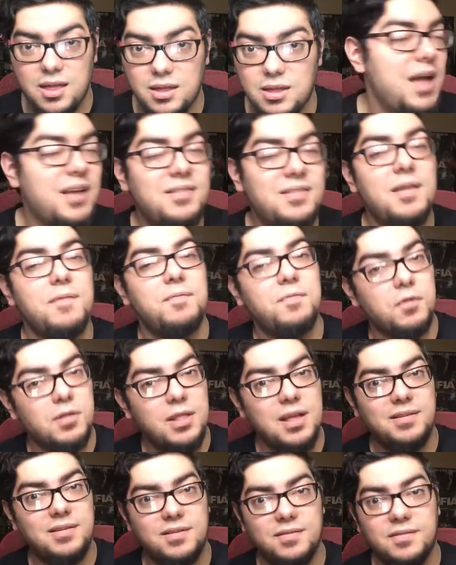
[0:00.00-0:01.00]
except for
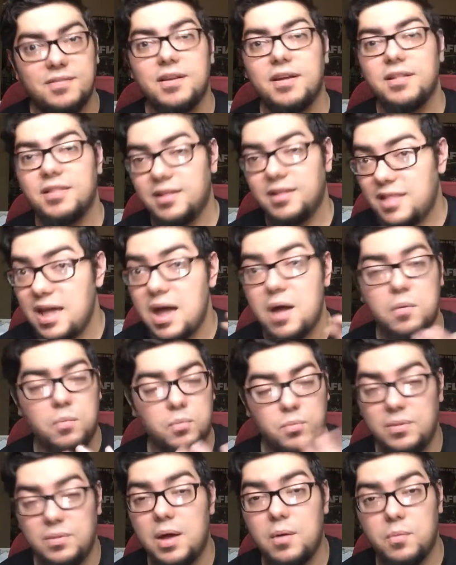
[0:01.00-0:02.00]
Legend of Zelda,
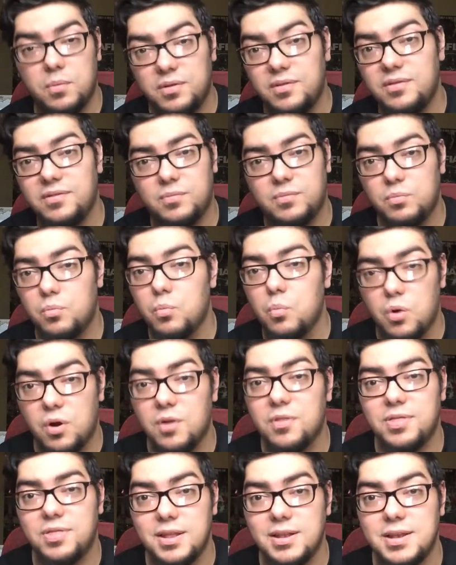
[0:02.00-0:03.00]
that was
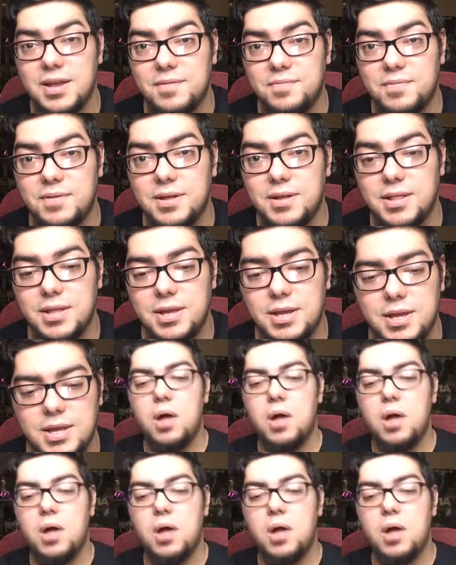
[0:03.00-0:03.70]
worth it, definitely.